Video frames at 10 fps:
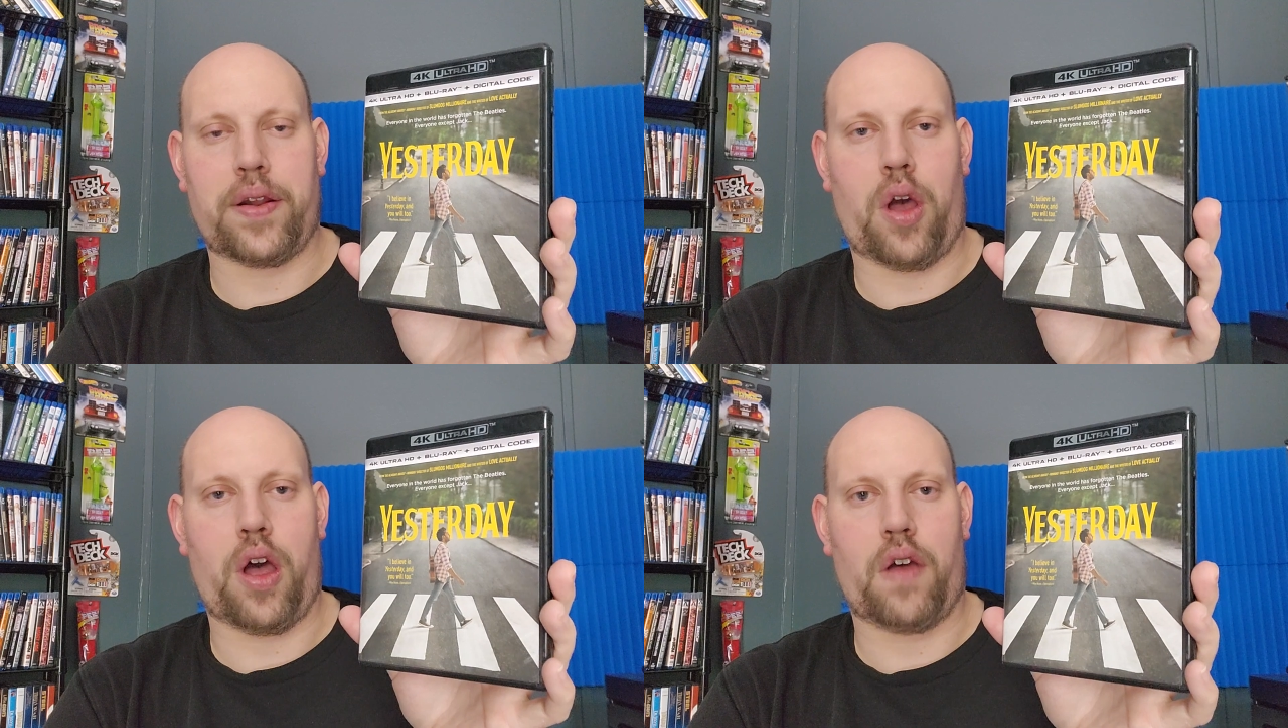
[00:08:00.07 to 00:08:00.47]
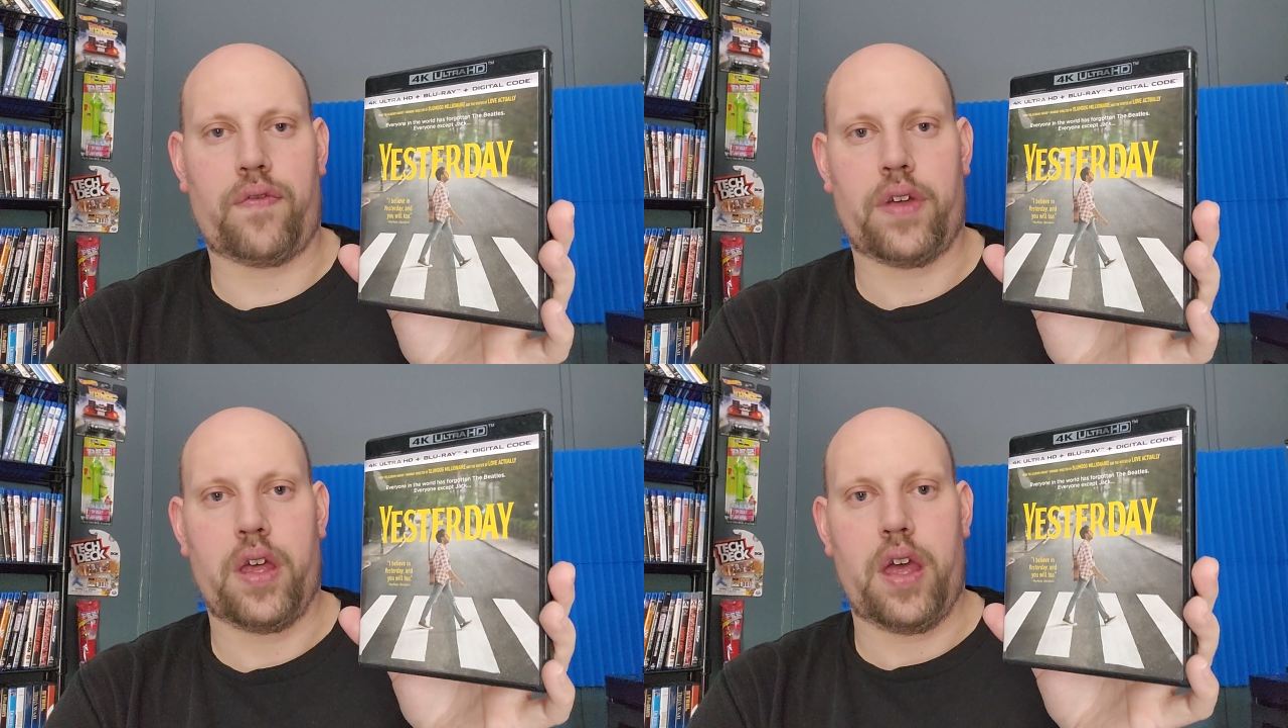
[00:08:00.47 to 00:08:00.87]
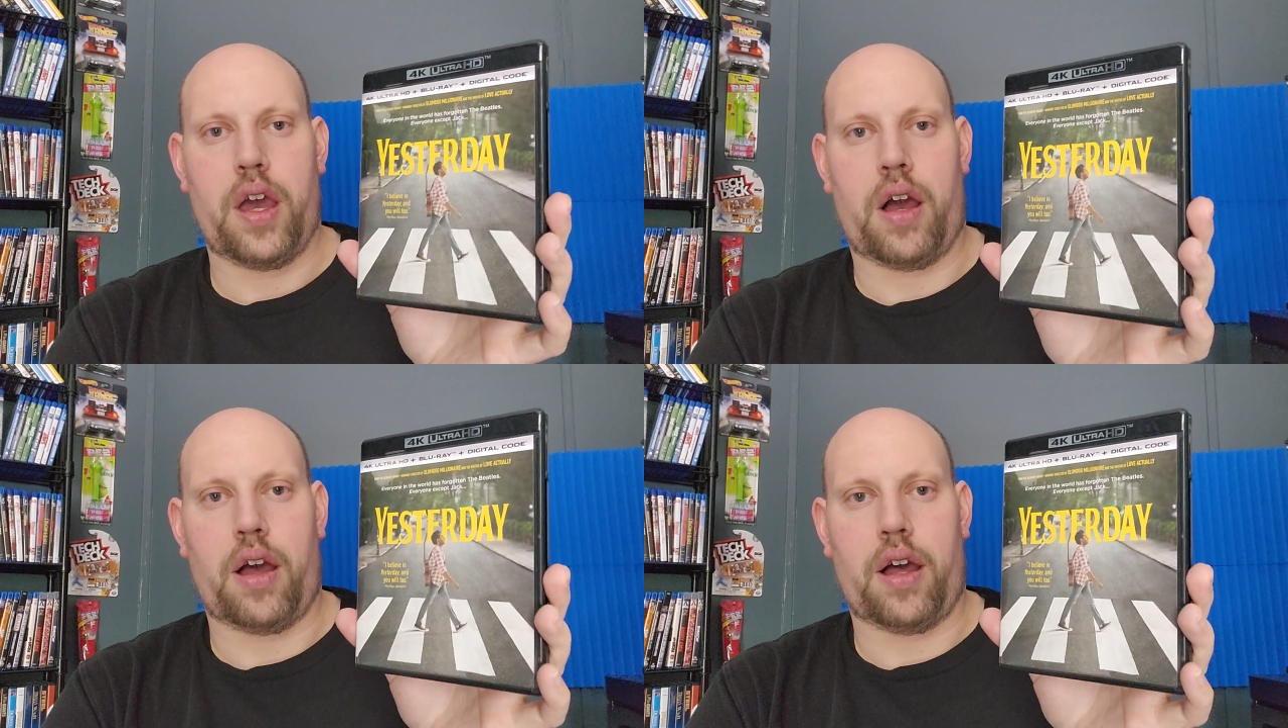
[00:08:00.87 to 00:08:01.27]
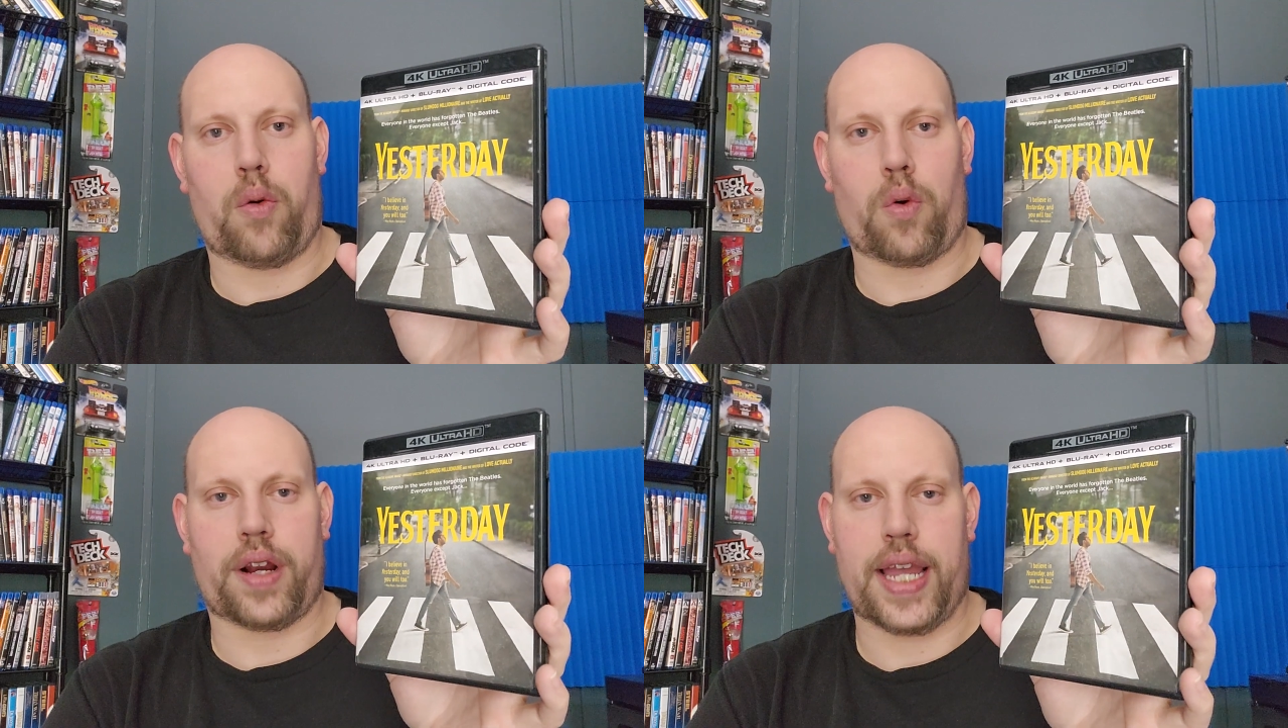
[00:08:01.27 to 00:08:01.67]
off,
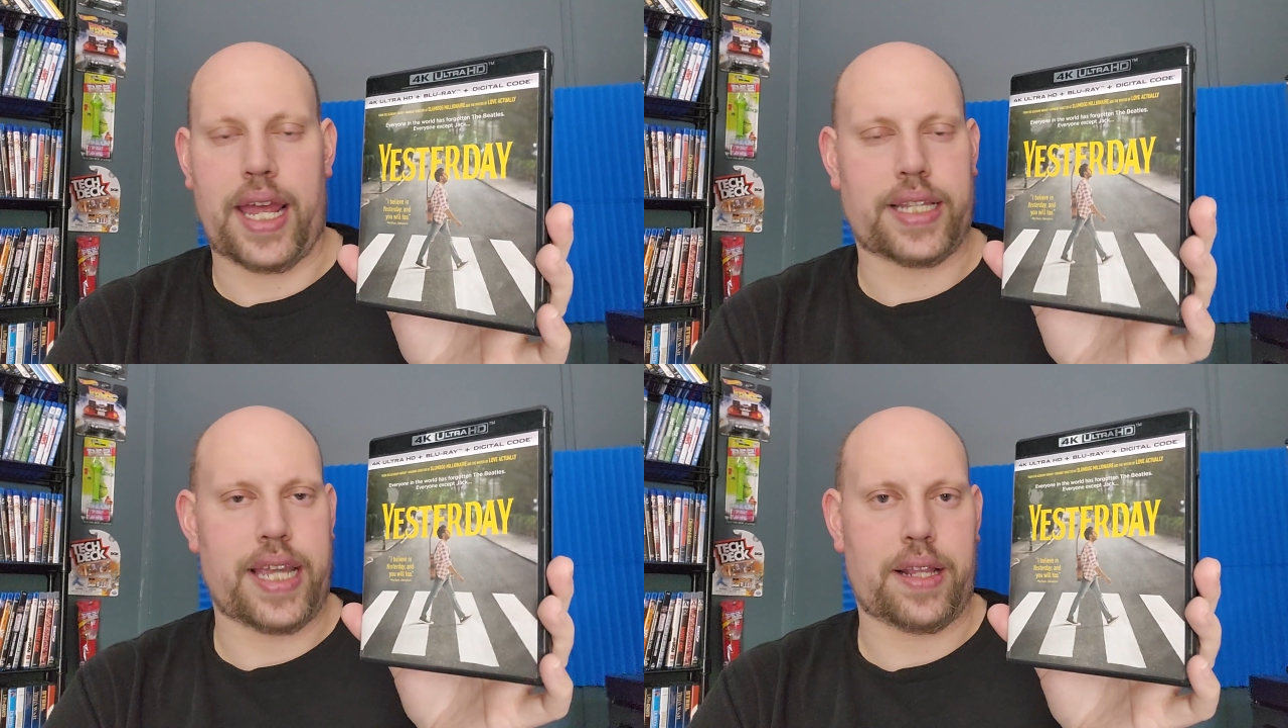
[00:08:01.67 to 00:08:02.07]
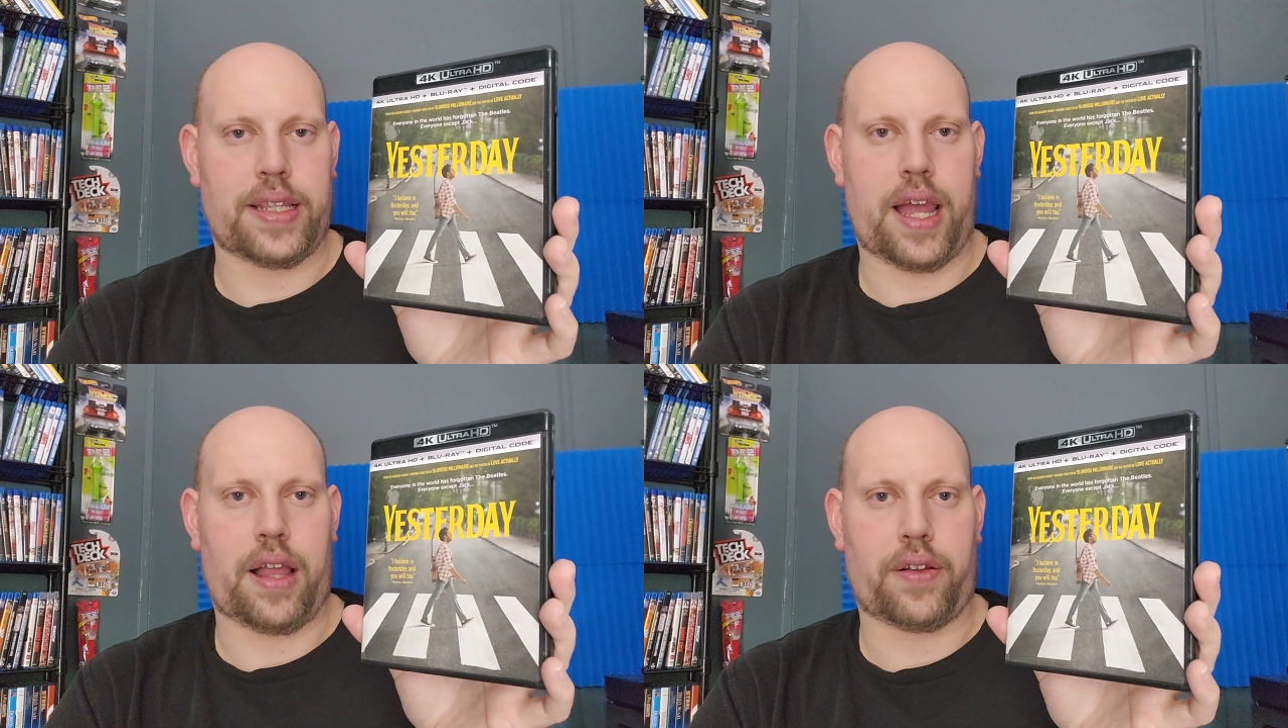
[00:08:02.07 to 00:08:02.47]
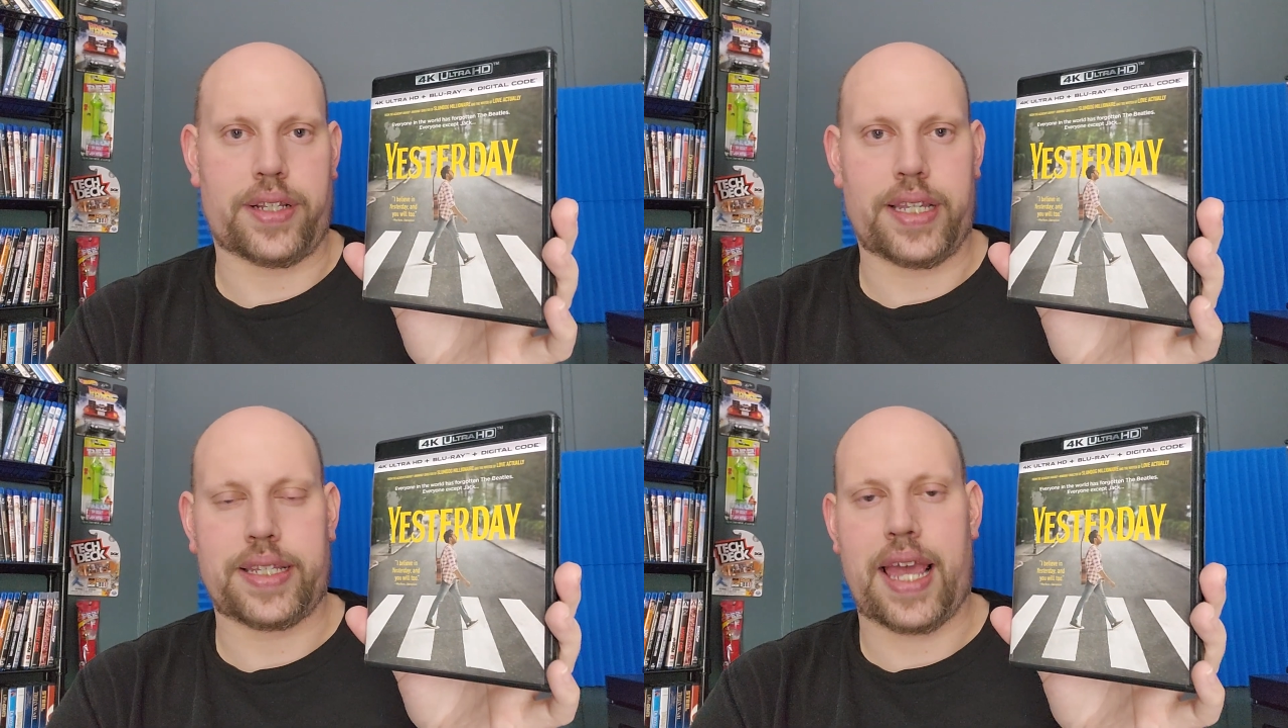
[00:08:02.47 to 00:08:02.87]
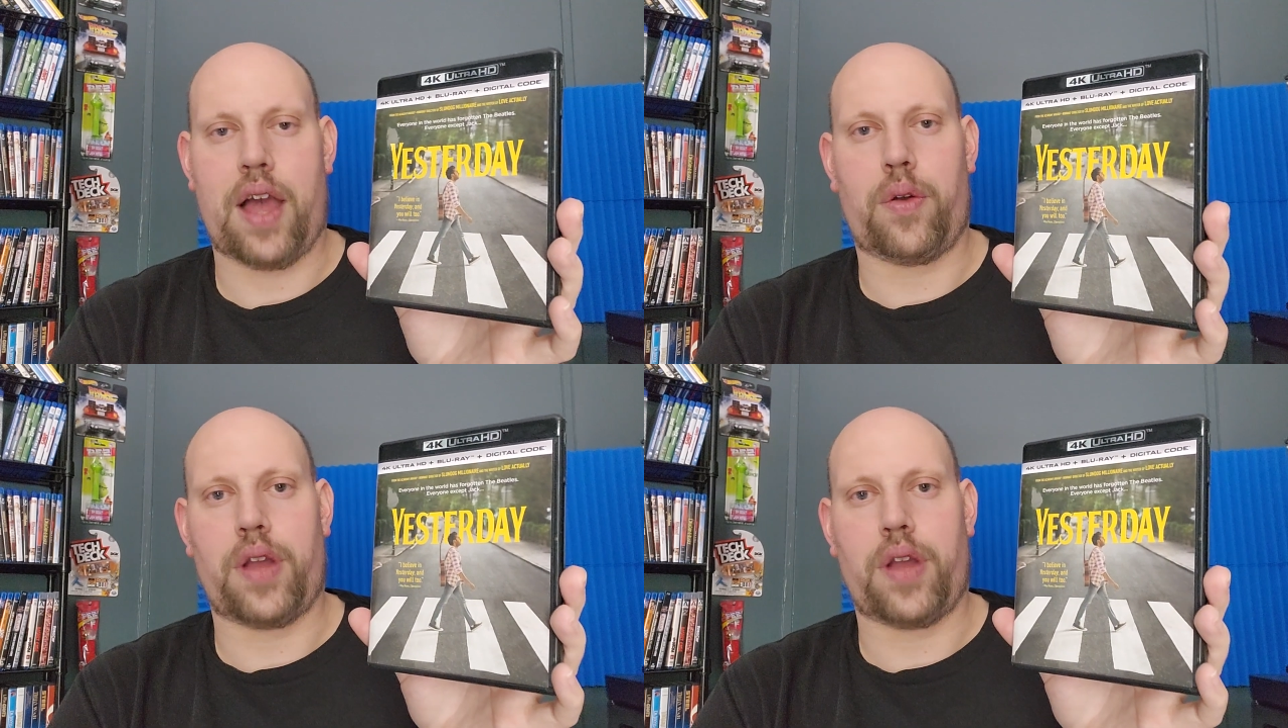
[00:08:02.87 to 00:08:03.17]
or get a $10 discount.